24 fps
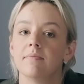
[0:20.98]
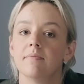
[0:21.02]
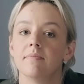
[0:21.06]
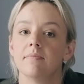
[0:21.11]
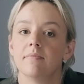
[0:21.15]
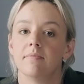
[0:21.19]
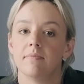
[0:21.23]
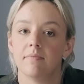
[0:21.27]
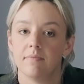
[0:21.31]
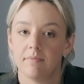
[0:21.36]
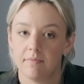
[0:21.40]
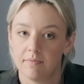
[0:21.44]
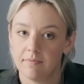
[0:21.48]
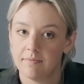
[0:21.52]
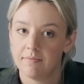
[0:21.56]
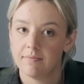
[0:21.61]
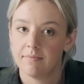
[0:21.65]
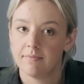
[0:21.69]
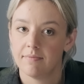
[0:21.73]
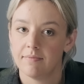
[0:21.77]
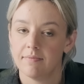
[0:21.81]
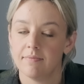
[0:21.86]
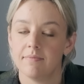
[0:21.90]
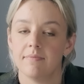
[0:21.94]

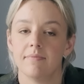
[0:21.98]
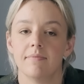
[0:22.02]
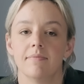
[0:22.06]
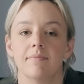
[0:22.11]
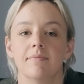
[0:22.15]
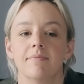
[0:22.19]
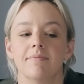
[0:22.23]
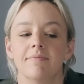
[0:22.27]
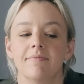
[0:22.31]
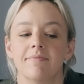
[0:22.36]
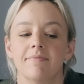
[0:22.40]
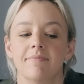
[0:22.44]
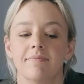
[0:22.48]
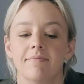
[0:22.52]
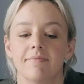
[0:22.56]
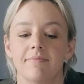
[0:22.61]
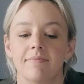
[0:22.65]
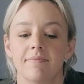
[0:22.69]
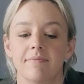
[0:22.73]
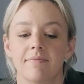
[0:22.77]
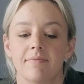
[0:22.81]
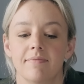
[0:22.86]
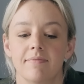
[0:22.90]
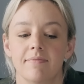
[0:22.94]

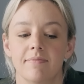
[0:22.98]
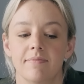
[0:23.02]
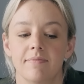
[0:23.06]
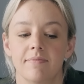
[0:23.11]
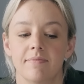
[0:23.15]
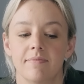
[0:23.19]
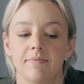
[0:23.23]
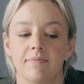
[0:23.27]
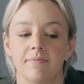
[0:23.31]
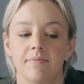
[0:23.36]
(not speaking)